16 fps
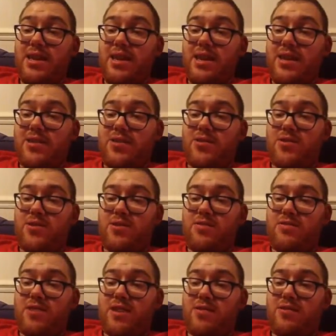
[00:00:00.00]
And it's also good
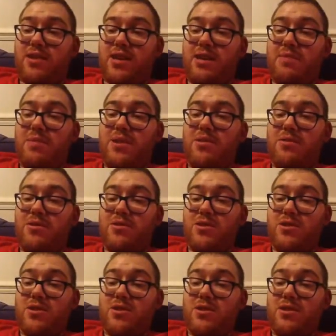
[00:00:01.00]
for Taker and Kane being the ones
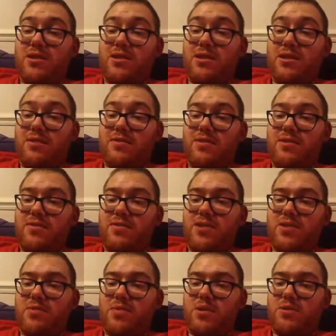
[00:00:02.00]
to deliver the
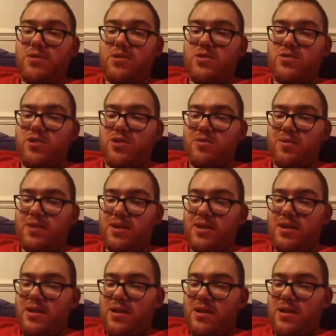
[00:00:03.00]
first blow to Strowman.